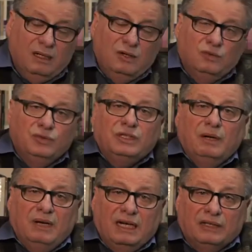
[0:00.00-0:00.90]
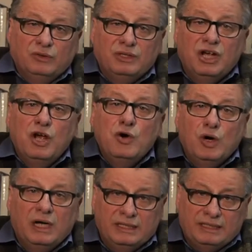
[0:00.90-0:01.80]
the workers
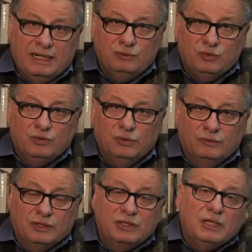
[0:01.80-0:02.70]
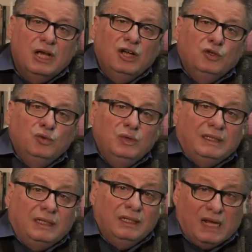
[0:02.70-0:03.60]
reorganized the Soviets.
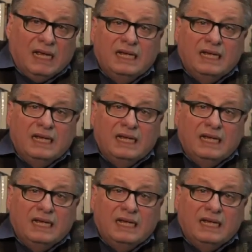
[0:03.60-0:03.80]
However,